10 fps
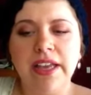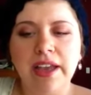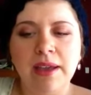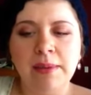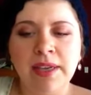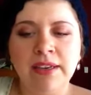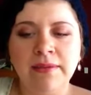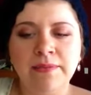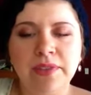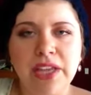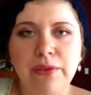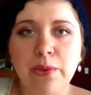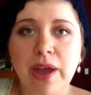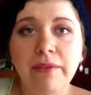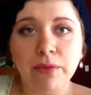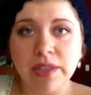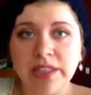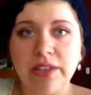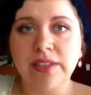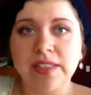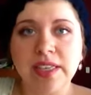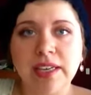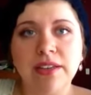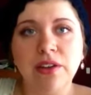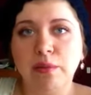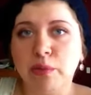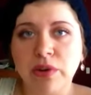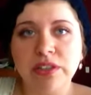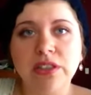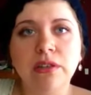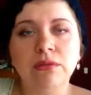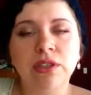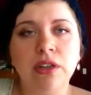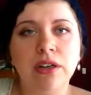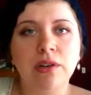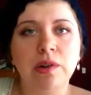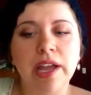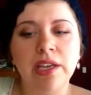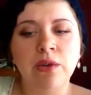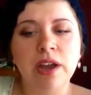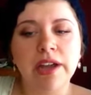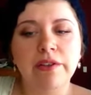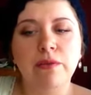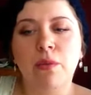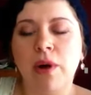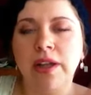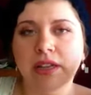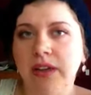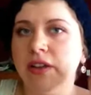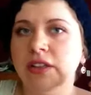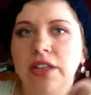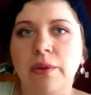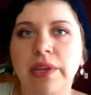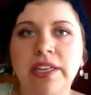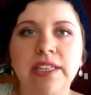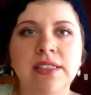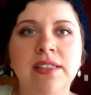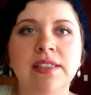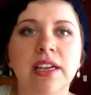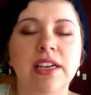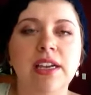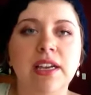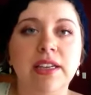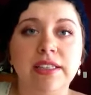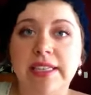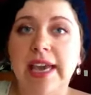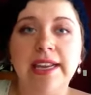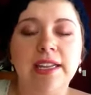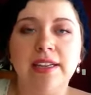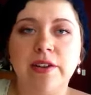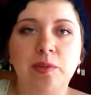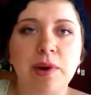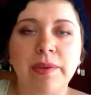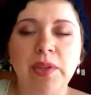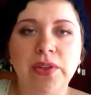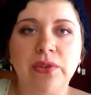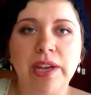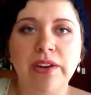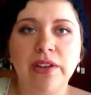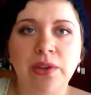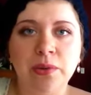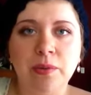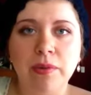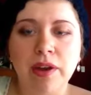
I mean, if you have really good skin, your pores don't show, and you kind of want a glowiness, get it. It'll probably look great on you.